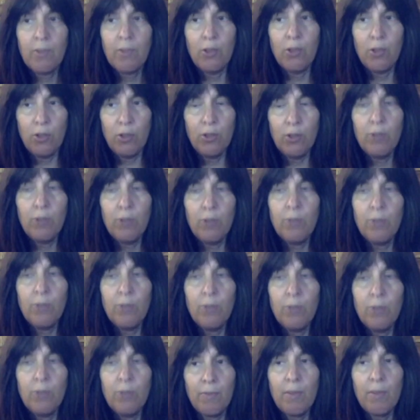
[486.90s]
Good.
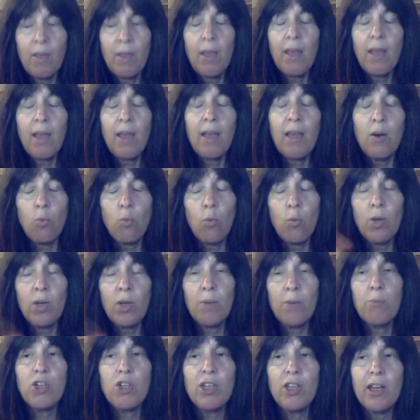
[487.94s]
And what
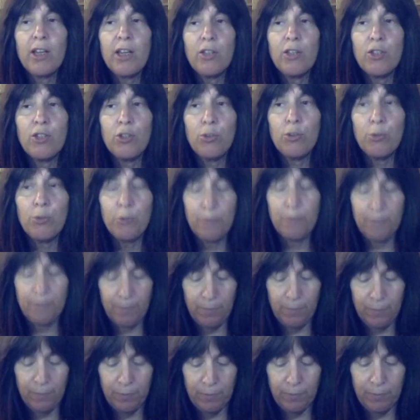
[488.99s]
number do you get it to?